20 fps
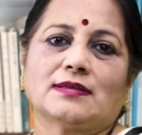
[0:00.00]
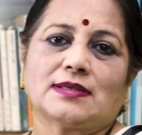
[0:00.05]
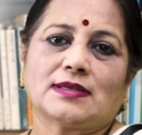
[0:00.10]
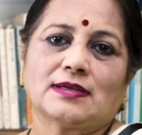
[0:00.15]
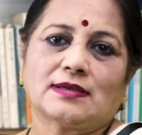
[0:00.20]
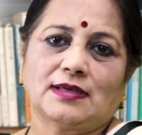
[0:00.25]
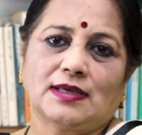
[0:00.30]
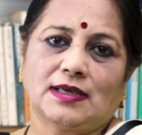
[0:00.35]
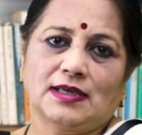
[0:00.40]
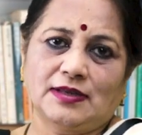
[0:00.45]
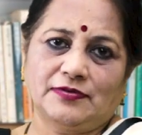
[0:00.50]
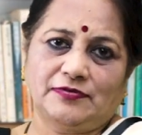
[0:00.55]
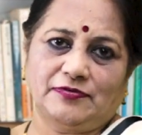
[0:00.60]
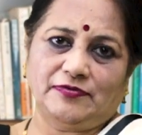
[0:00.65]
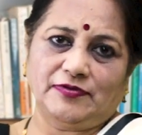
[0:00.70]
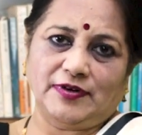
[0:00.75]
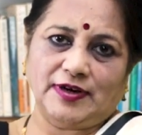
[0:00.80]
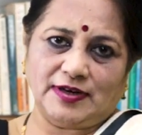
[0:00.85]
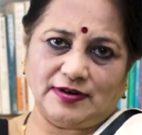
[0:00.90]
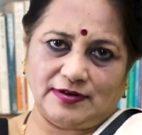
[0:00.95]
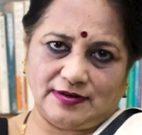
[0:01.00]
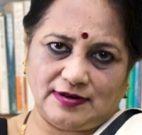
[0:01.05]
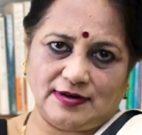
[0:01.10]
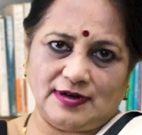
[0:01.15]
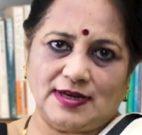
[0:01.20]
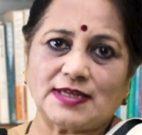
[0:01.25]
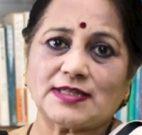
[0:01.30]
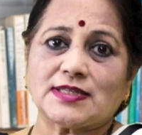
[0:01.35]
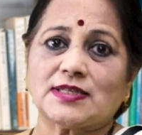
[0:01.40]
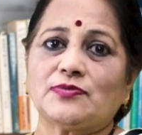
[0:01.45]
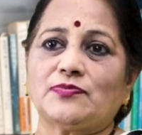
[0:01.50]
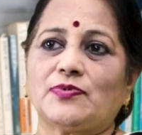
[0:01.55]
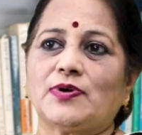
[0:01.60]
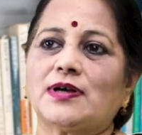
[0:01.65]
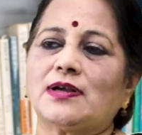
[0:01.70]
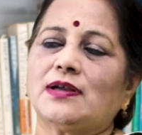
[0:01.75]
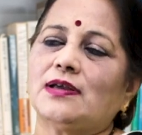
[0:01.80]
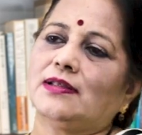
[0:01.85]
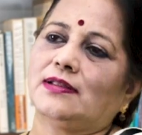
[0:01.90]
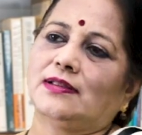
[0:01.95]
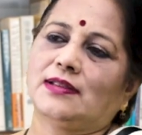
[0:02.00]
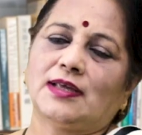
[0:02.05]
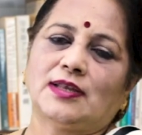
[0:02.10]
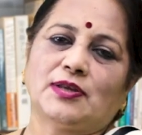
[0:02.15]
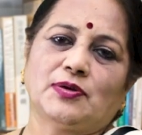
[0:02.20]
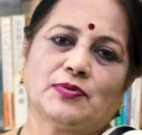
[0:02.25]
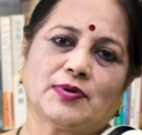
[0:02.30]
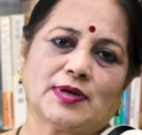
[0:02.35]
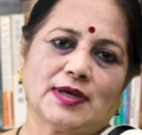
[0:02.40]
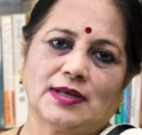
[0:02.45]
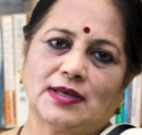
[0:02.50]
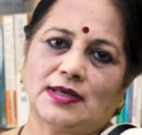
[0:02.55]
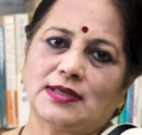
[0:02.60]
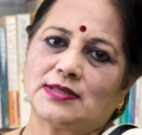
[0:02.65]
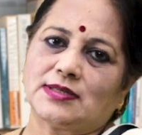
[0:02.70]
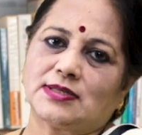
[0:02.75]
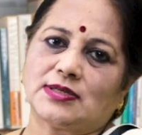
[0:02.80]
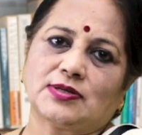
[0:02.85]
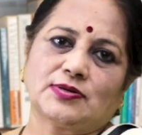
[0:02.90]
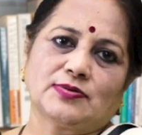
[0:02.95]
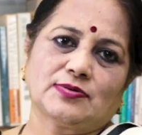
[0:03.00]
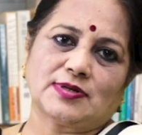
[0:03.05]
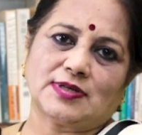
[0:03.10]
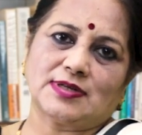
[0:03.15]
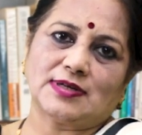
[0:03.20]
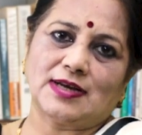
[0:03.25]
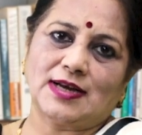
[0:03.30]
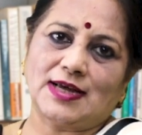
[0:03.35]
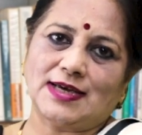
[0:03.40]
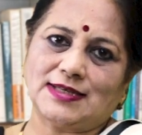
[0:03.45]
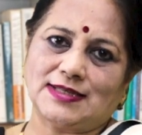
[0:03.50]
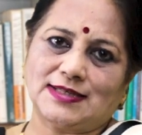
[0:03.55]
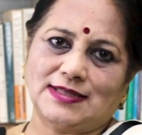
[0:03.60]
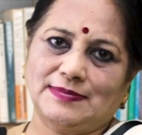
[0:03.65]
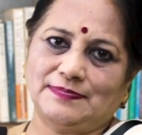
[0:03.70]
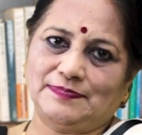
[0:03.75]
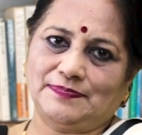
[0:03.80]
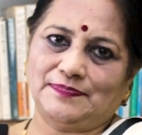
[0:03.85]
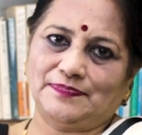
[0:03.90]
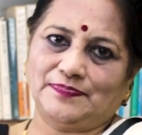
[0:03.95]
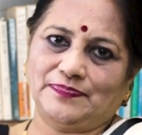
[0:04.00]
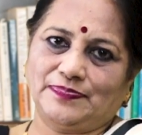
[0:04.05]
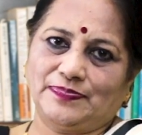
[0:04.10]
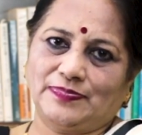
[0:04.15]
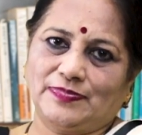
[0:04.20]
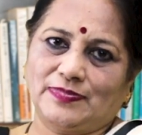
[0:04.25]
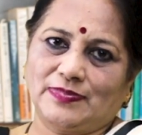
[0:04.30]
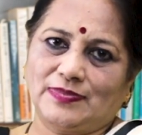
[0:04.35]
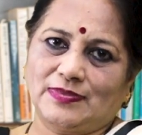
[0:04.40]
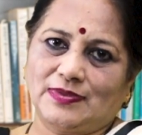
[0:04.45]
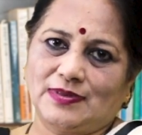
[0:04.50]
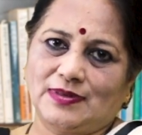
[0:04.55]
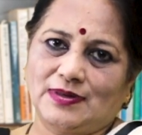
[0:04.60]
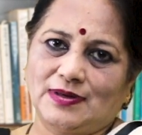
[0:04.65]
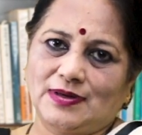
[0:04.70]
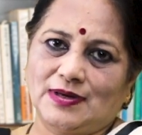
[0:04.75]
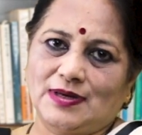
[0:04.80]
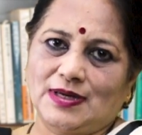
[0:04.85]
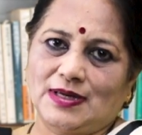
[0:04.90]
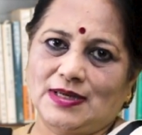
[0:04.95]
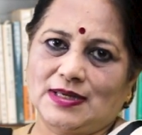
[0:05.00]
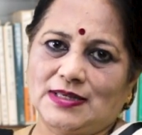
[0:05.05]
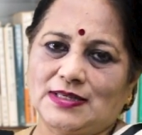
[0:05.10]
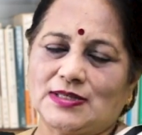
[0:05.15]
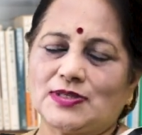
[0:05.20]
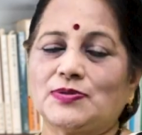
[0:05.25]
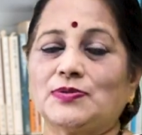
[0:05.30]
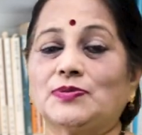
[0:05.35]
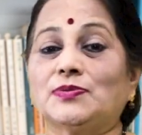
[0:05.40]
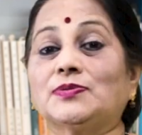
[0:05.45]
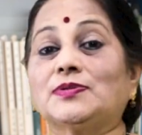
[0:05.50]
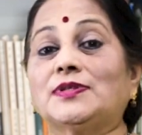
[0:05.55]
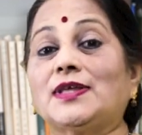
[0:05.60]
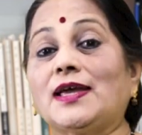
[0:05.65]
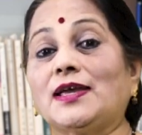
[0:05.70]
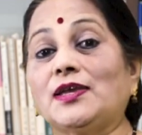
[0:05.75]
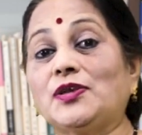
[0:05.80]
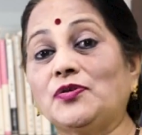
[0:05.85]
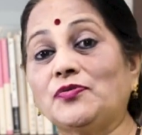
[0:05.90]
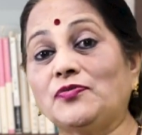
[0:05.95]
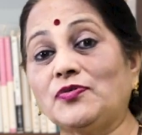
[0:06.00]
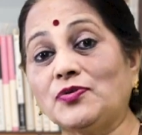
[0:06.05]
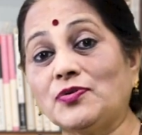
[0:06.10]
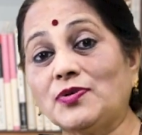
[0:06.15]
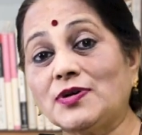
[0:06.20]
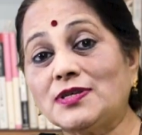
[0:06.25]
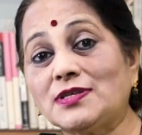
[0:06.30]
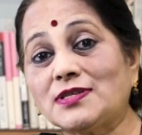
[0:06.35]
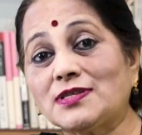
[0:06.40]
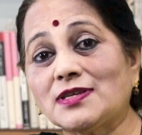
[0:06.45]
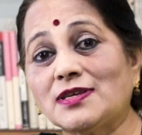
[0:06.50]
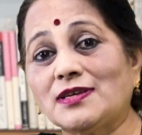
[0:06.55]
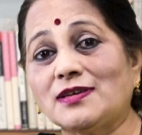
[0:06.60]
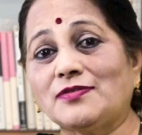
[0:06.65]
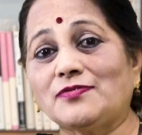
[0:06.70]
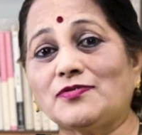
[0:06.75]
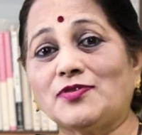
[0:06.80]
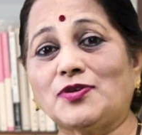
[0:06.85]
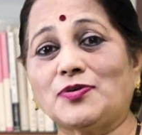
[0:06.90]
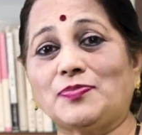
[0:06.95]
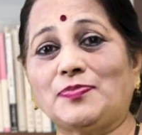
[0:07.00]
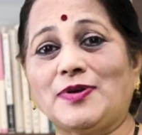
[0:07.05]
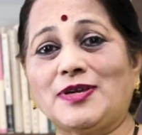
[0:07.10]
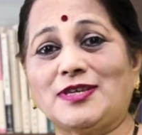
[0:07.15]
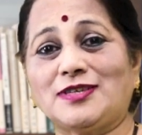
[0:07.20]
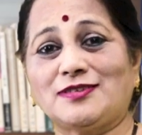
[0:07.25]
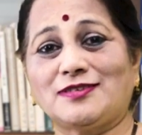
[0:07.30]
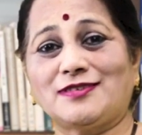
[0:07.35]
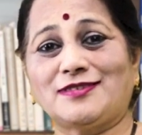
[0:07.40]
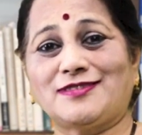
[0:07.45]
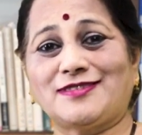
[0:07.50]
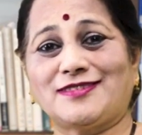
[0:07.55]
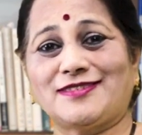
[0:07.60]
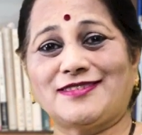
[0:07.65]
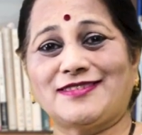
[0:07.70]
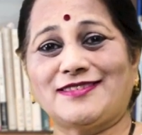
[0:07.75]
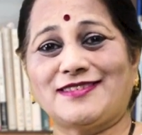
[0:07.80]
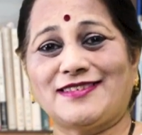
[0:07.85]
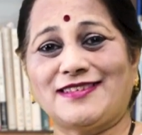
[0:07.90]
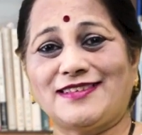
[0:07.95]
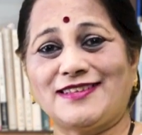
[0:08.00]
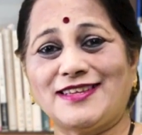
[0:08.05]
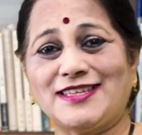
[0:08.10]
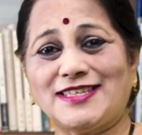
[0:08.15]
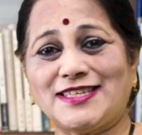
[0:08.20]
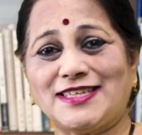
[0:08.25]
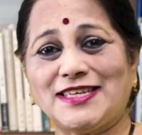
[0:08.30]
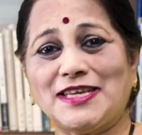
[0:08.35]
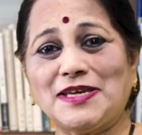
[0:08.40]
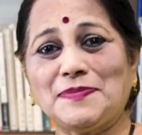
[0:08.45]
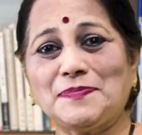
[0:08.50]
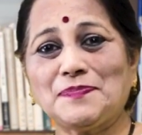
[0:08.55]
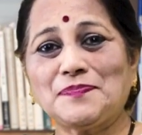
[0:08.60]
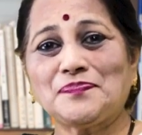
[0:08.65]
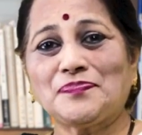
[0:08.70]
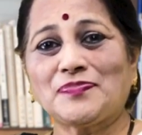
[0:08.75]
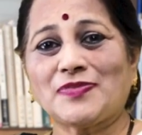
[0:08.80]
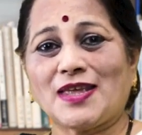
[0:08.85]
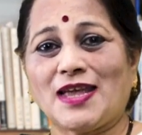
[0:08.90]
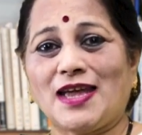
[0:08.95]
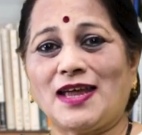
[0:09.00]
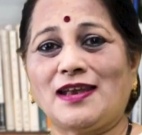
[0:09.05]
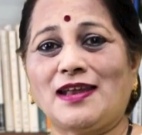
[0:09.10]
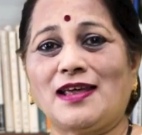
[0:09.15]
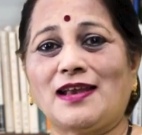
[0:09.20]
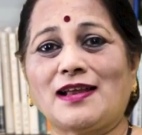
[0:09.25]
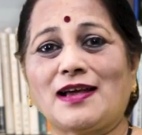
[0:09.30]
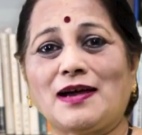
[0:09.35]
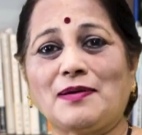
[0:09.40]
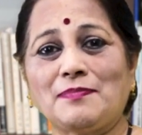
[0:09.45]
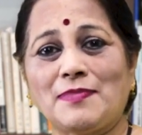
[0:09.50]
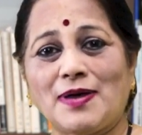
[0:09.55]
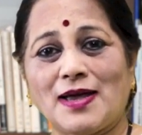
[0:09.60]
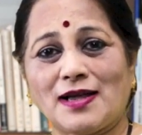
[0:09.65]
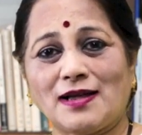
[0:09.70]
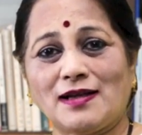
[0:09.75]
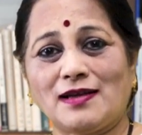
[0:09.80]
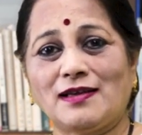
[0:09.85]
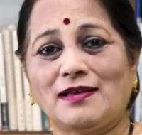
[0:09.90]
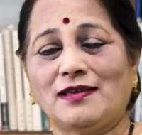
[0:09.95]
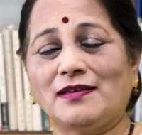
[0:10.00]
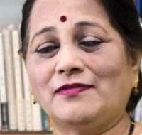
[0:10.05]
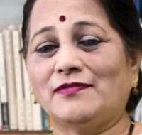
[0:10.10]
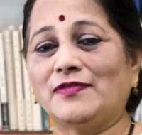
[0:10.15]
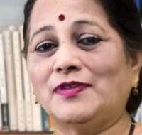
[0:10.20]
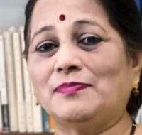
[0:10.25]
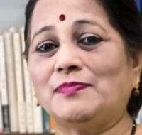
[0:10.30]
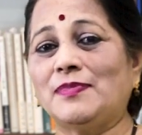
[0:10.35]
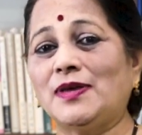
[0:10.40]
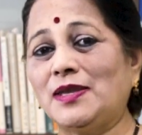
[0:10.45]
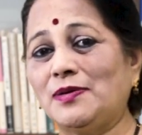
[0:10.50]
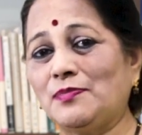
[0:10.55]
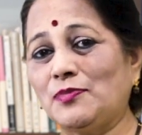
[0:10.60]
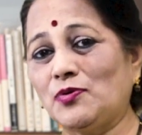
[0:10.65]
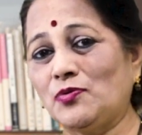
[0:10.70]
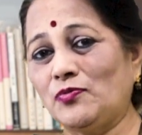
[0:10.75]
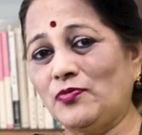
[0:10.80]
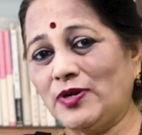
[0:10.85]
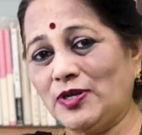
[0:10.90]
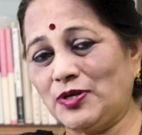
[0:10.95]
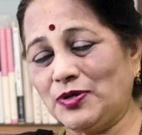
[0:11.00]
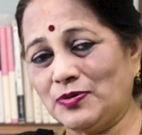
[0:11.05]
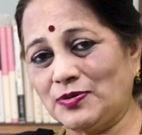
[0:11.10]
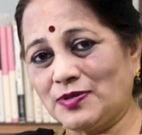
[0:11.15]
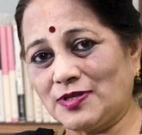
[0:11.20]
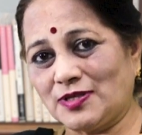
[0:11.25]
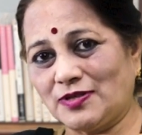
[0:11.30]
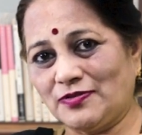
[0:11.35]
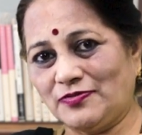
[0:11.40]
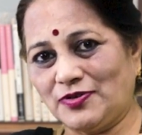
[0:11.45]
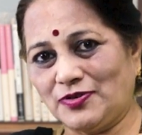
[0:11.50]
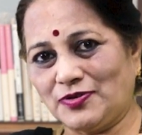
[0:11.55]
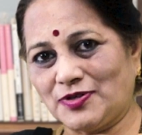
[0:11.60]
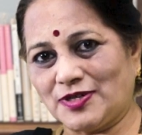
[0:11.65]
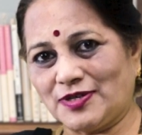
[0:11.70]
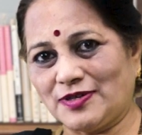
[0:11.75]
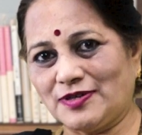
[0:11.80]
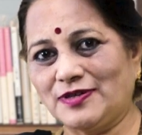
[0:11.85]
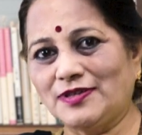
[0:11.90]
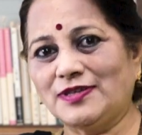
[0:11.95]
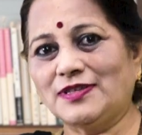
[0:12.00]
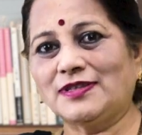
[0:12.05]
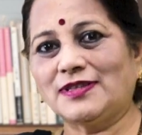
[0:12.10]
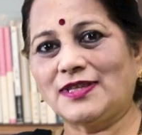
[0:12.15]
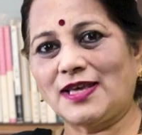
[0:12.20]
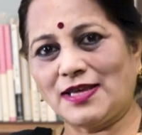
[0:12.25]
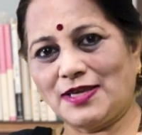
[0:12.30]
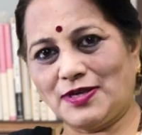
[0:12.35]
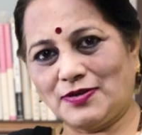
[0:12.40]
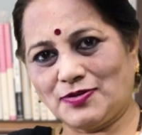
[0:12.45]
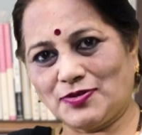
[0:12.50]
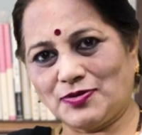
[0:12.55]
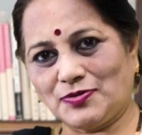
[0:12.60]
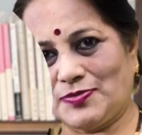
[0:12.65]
if it doesn't work, then you can institutionalize them. So thank you, viewers, for your patient listening. And I'll come back with many more videos in the future. Thank you so